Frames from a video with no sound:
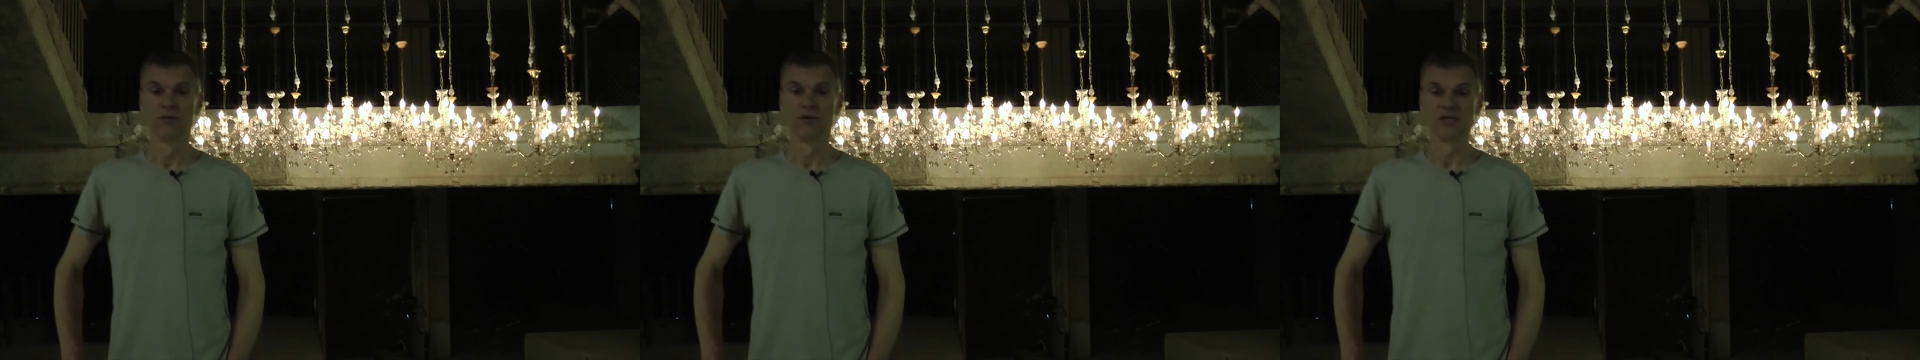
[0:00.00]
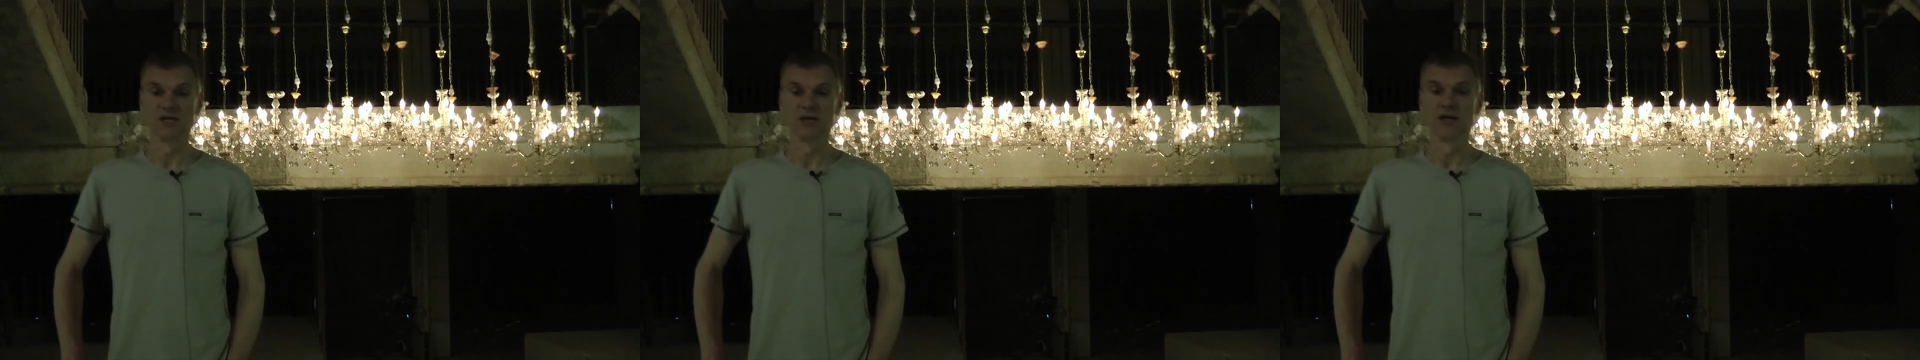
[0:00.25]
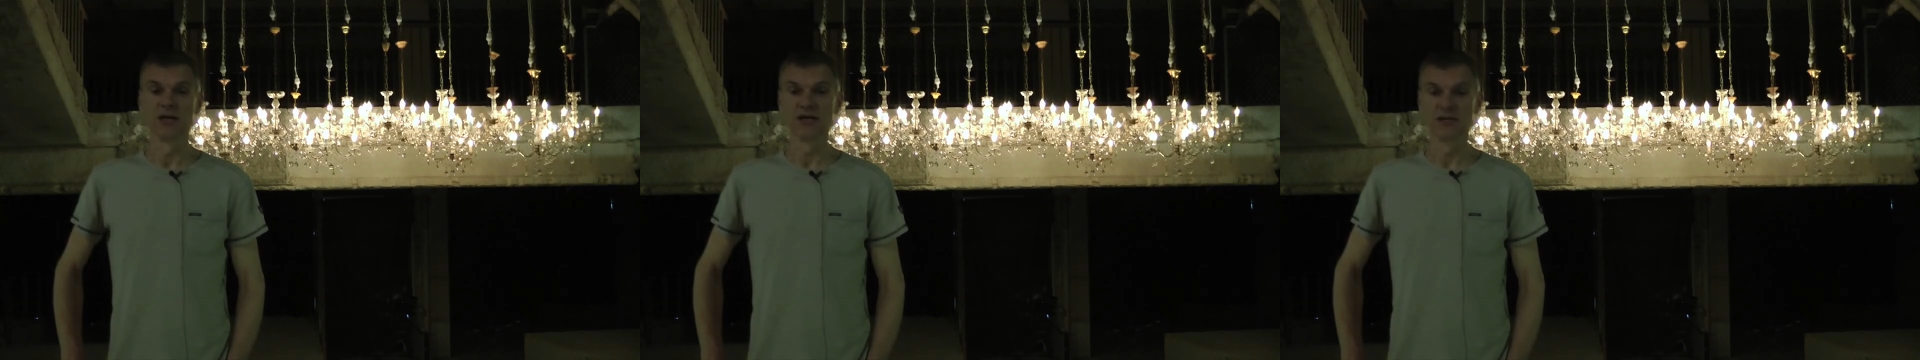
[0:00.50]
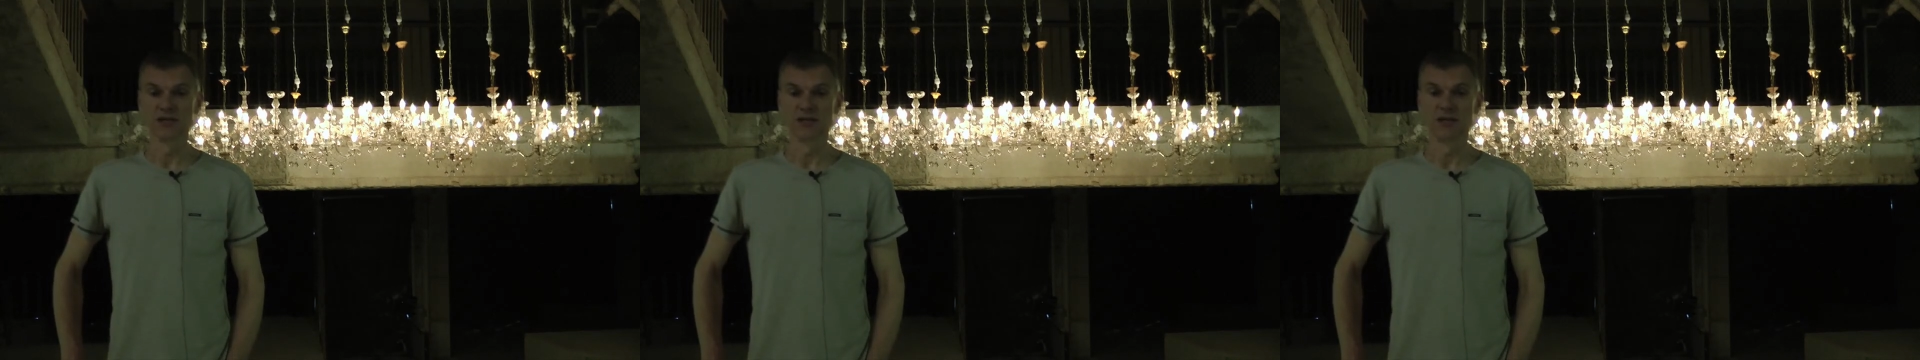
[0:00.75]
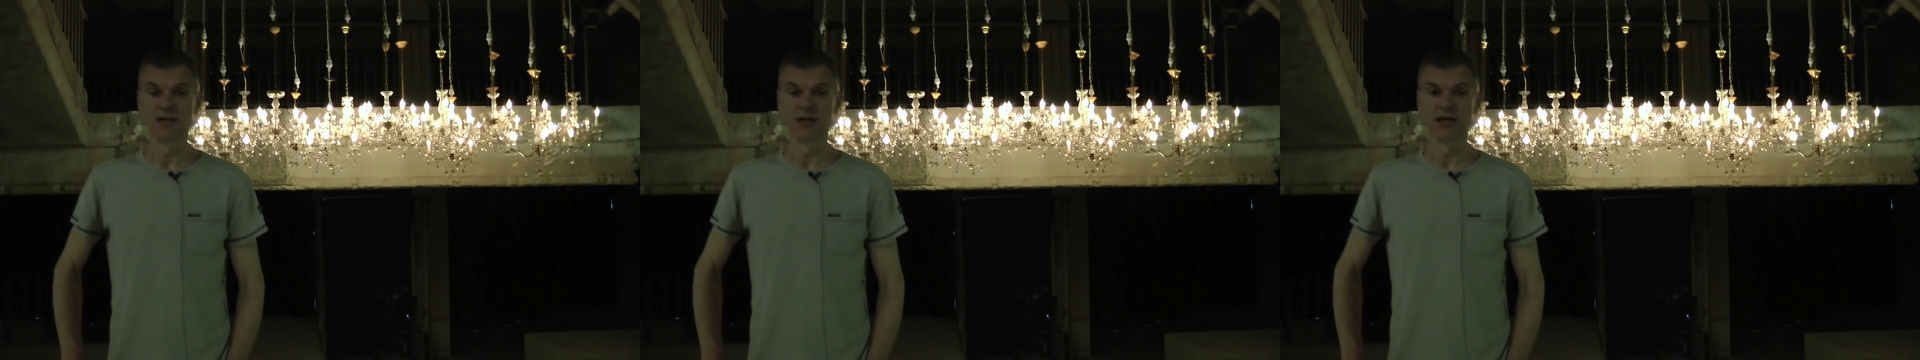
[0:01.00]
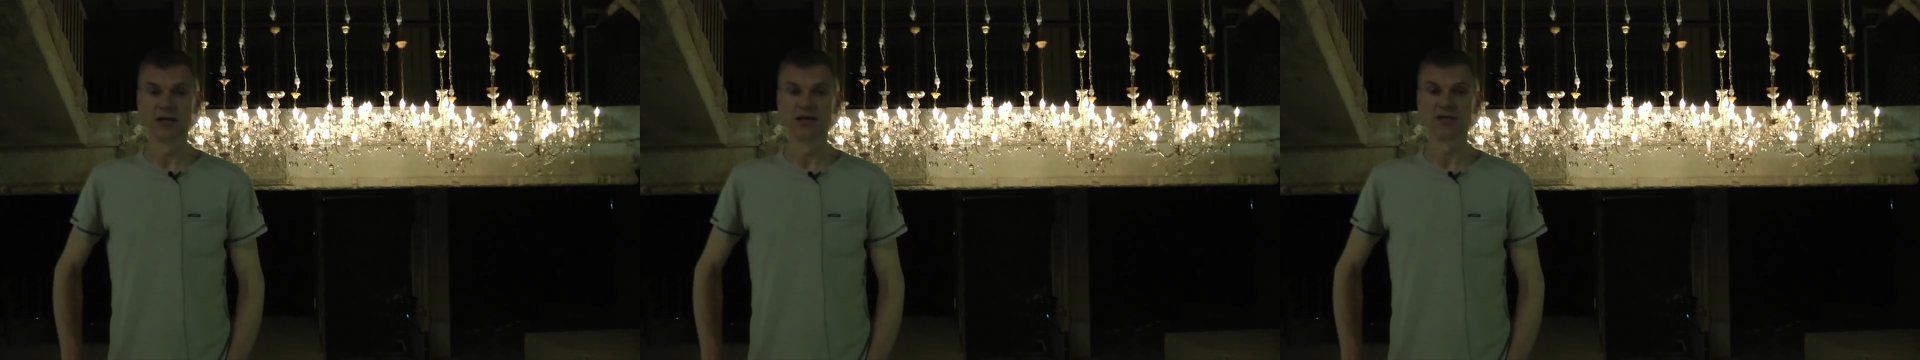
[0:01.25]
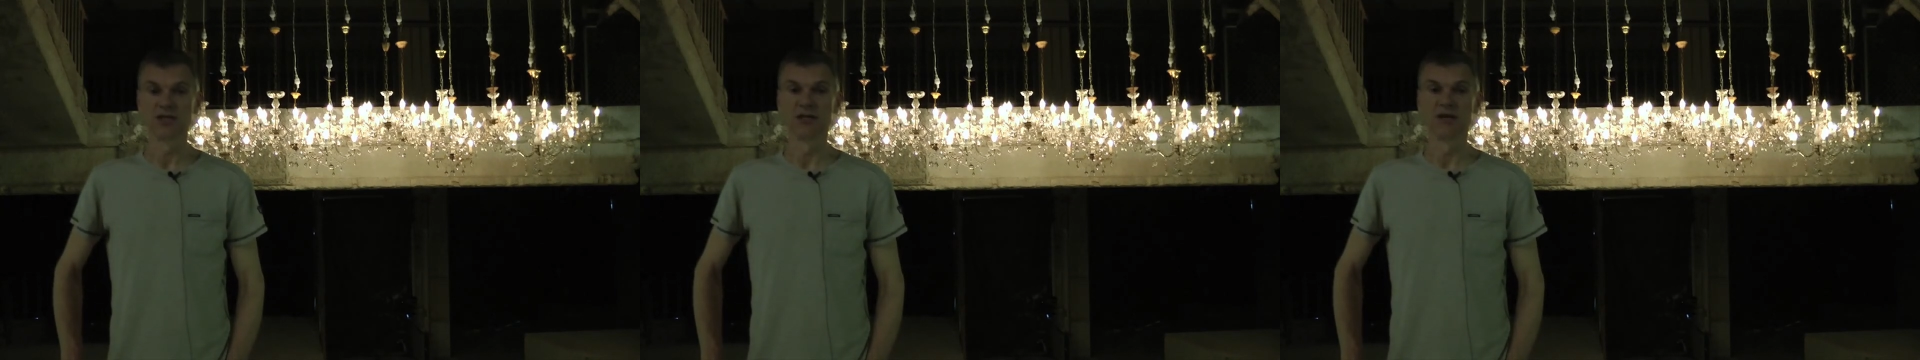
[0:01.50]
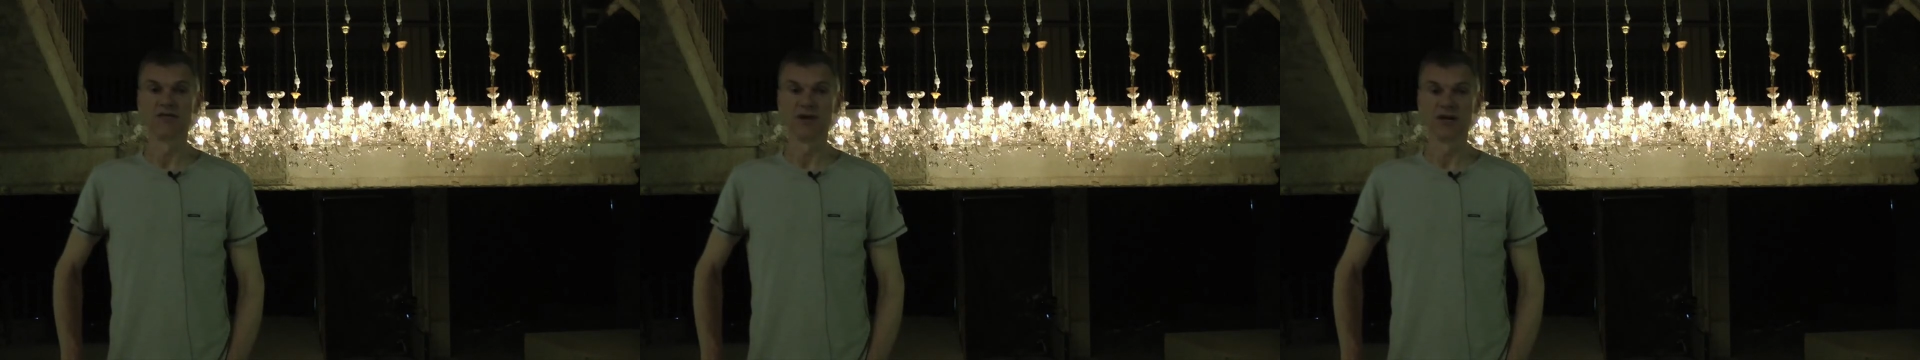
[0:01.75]
once I got into the location
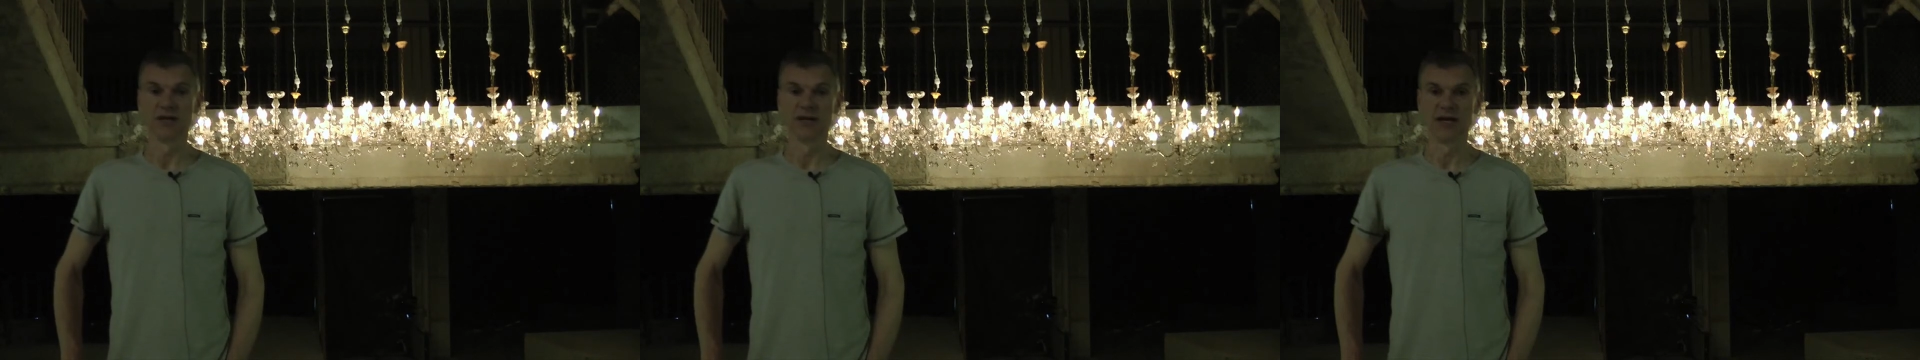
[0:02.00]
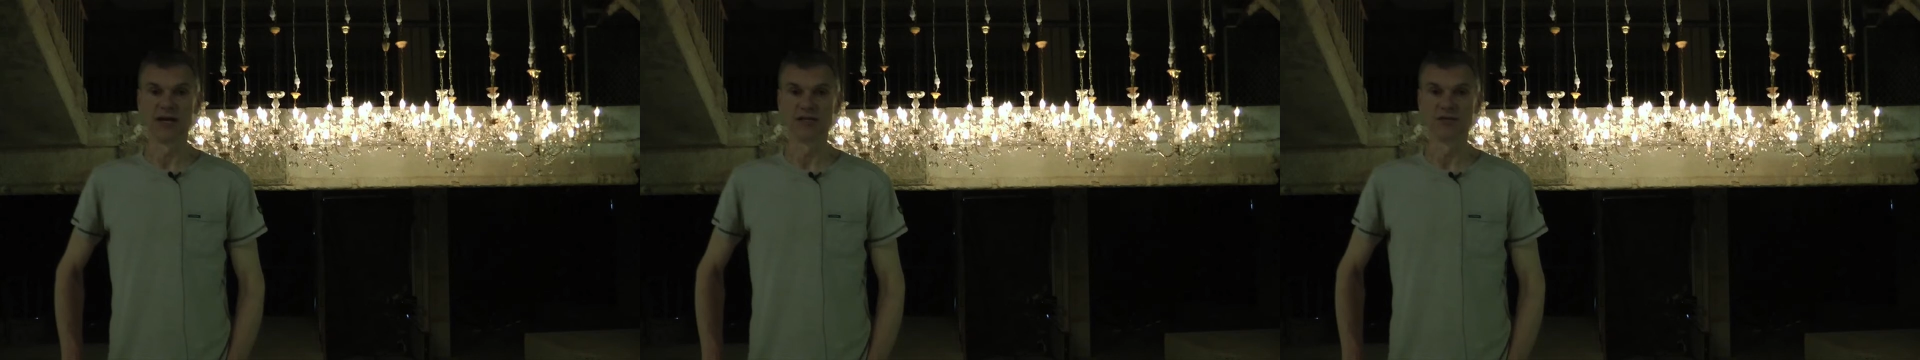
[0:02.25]
I found that I had